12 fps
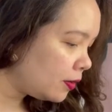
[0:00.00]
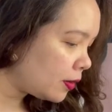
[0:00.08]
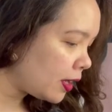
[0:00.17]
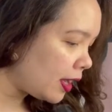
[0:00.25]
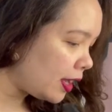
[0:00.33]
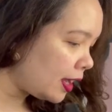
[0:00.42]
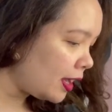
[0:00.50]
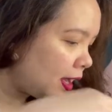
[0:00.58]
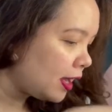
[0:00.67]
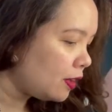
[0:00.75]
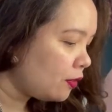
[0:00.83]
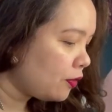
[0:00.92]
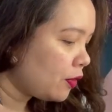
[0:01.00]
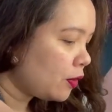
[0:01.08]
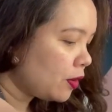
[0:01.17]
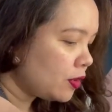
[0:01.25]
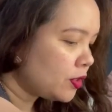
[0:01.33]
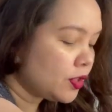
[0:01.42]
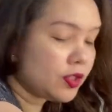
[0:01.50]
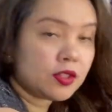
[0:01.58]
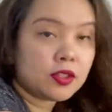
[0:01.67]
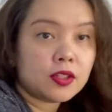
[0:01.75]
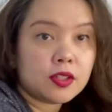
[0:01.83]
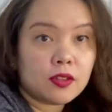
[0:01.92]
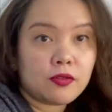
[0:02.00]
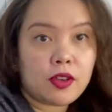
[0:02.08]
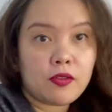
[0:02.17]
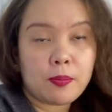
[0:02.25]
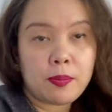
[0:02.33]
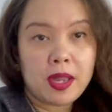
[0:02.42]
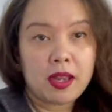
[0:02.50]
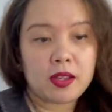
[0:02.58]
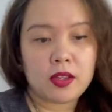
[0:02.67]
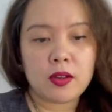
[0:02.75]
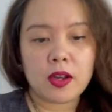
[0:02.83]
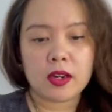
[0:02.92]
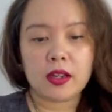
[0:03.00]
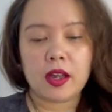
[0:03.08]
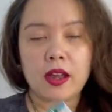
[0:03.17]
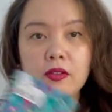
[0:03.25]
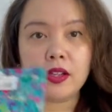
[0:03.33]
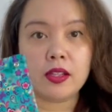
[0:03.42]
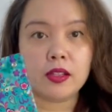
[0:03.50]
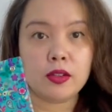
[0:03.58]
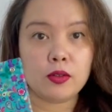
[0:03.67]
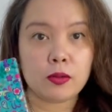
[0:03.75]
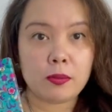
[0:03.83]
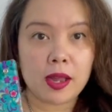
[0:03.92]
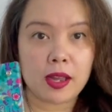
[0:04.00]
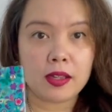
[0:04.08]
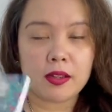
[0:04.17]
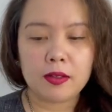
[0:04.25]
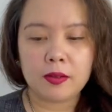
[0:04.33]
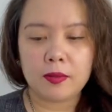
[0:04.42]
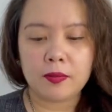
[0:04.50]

Okay, and of course if you have a pen, you gotta have a little notepad.